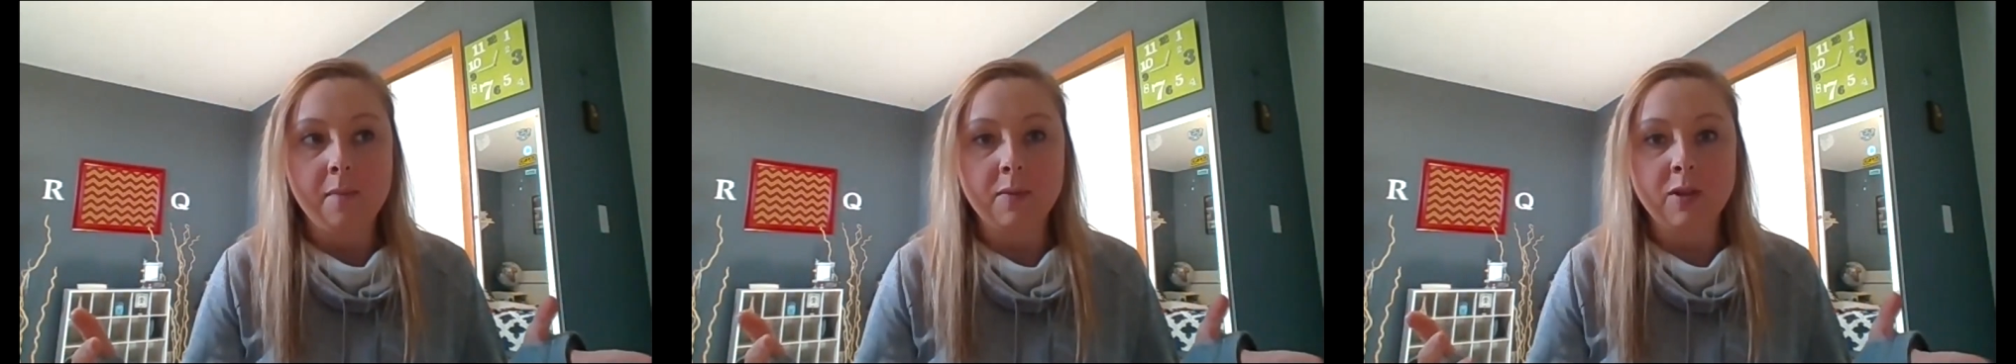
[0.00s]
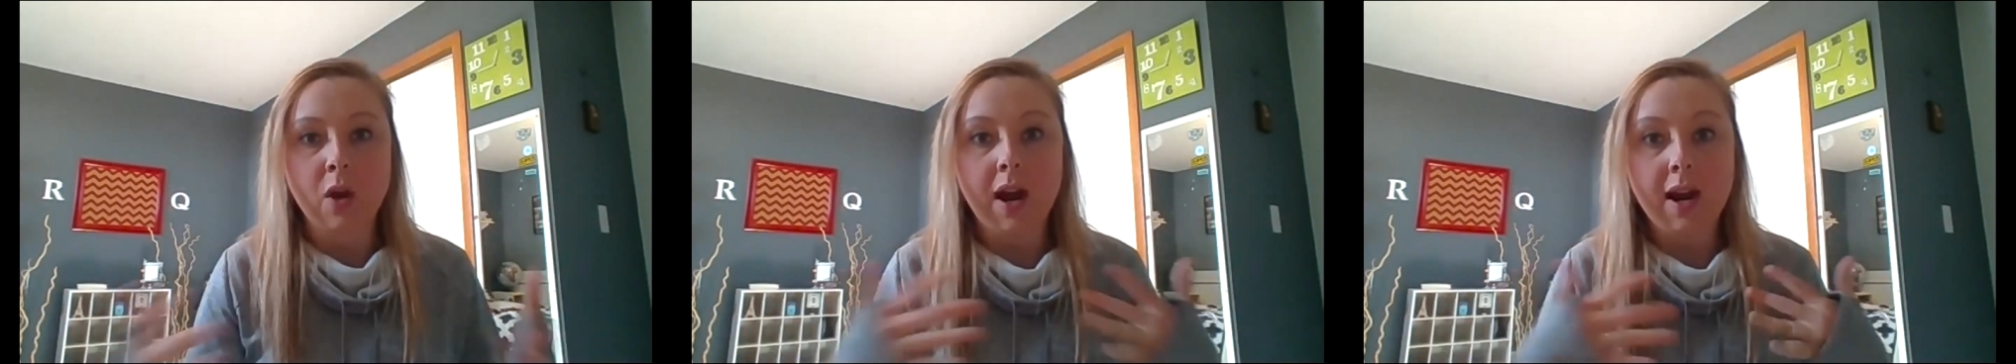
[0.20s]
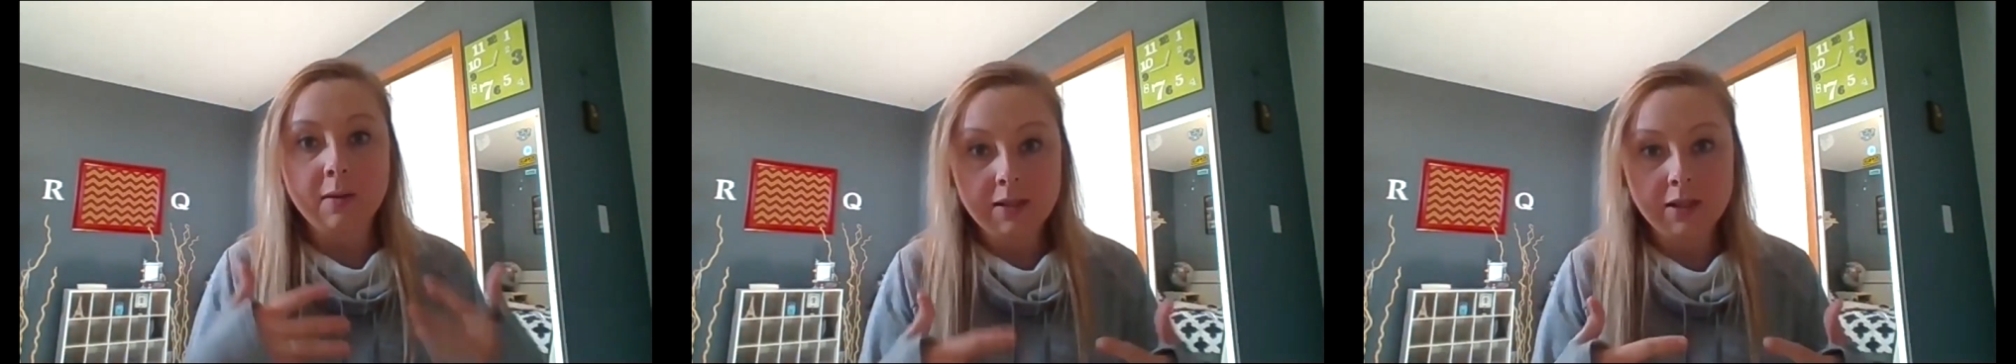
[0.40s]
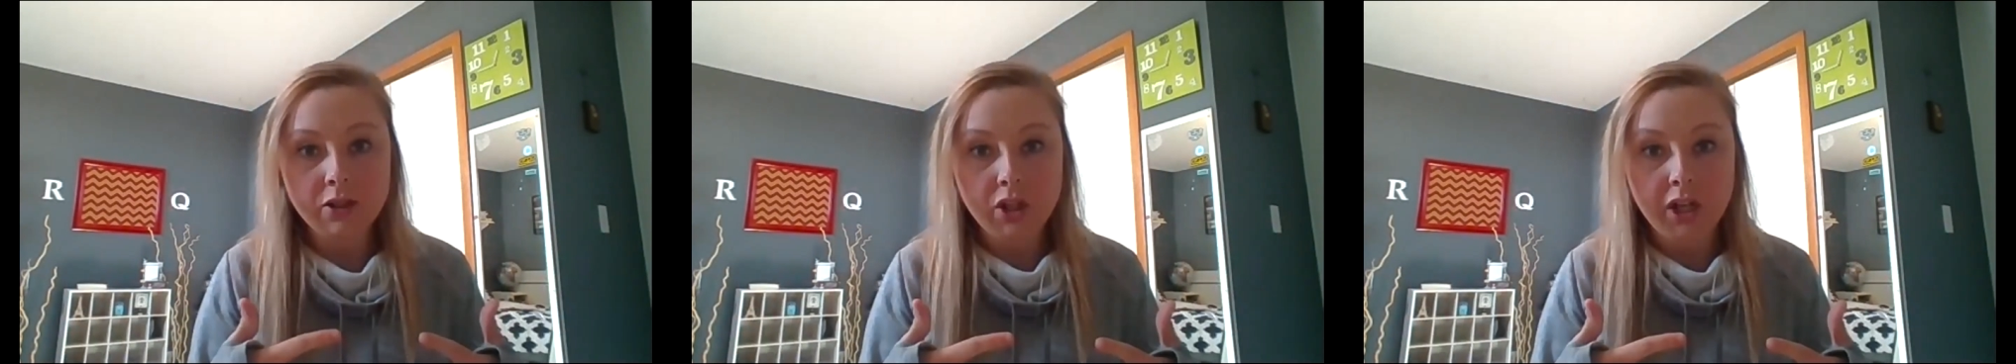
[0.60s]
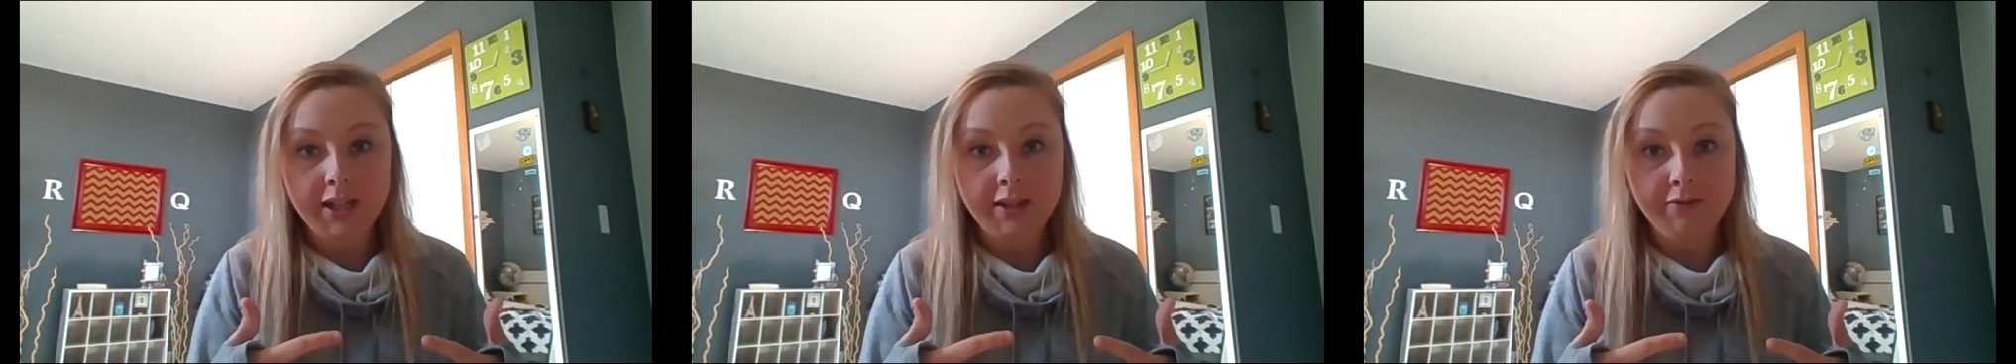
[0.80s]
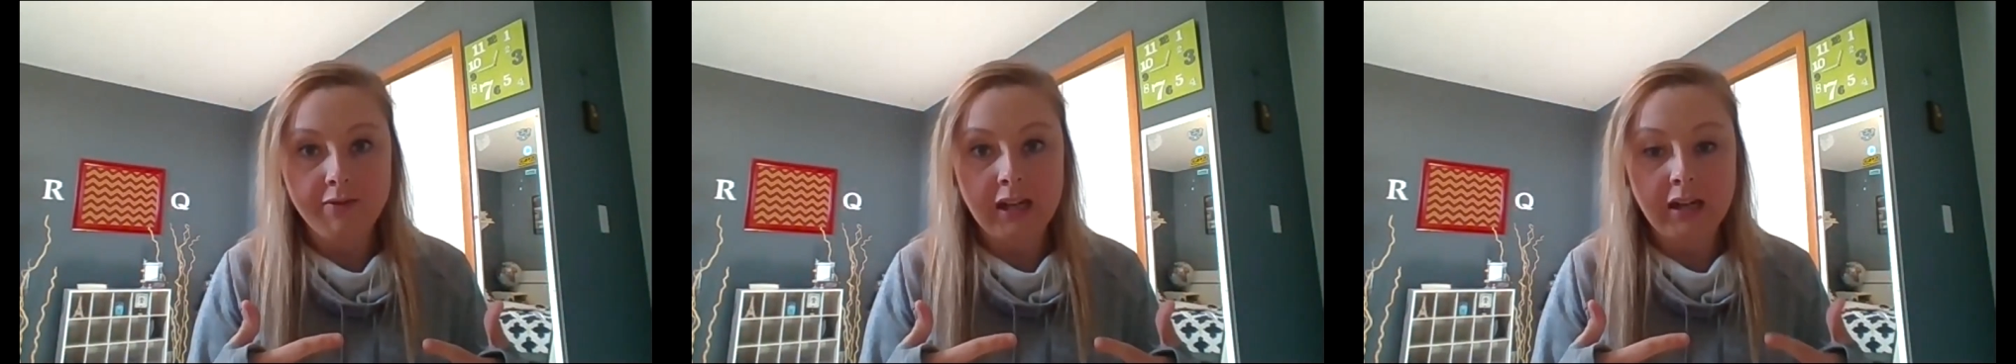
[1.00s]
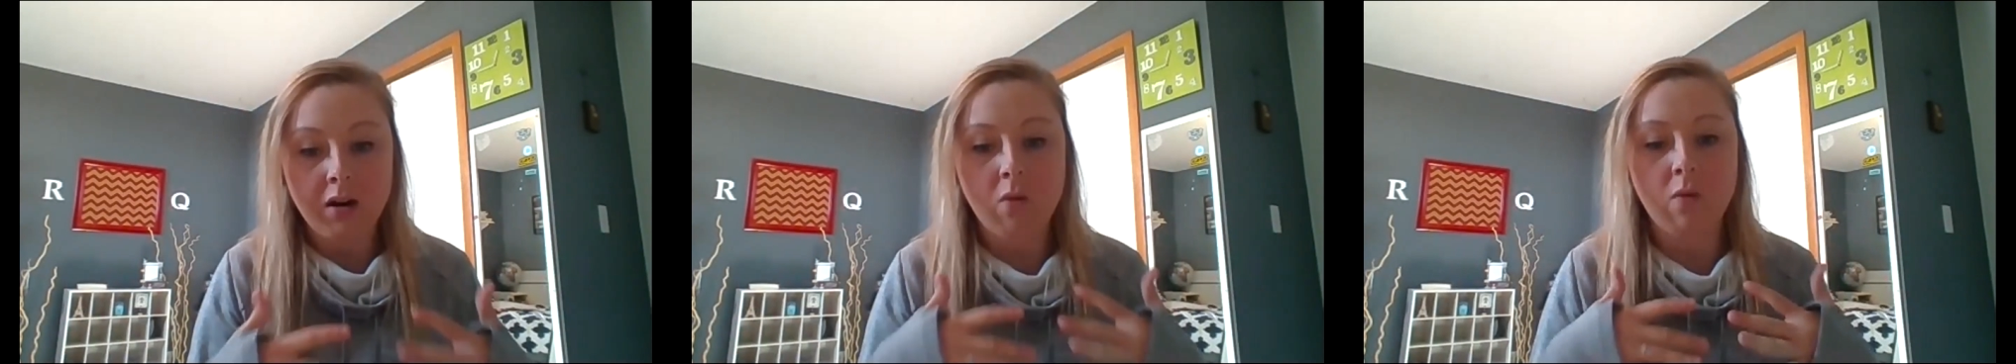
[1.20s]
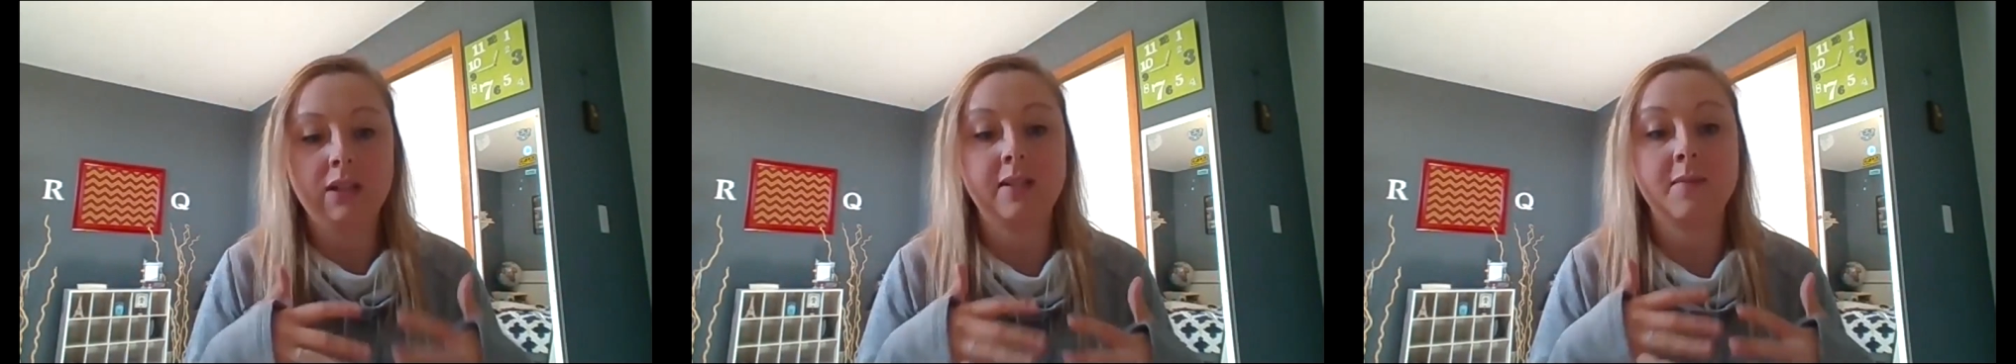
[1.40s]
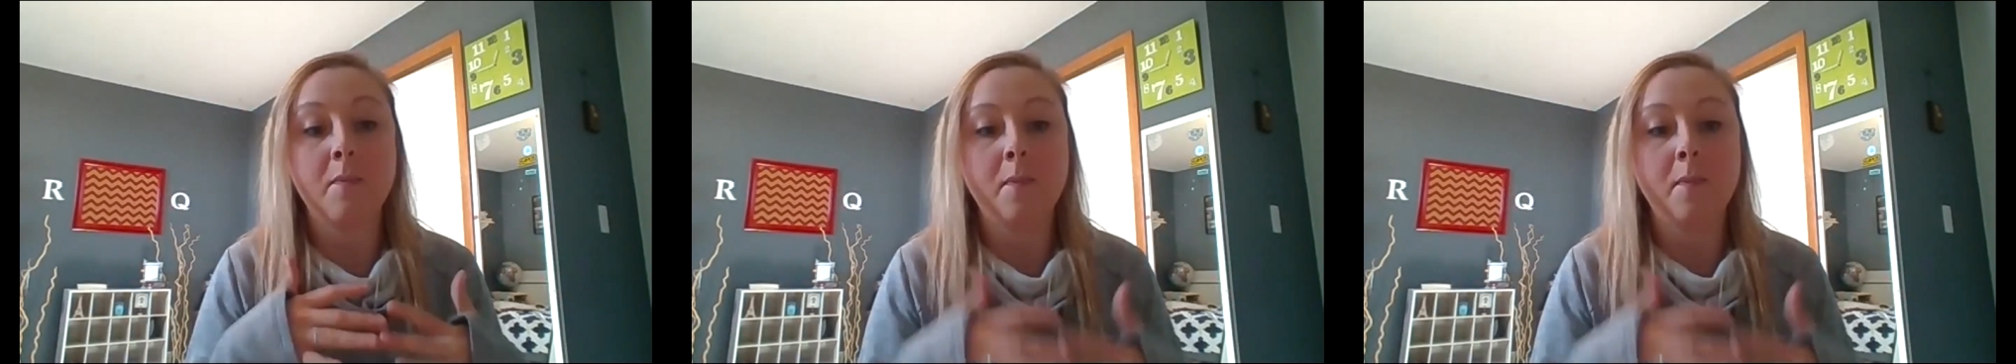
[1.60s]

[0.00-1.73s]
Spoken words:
So I'm still trying to figure out what's